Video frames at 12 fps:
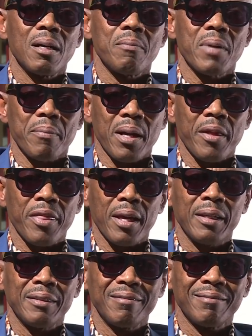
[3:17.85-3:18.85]
my
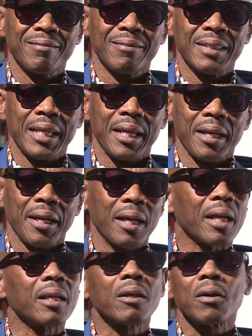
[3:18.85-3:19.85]
mother,
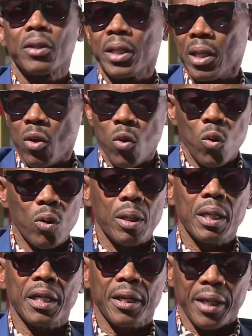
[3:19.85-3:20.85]
and the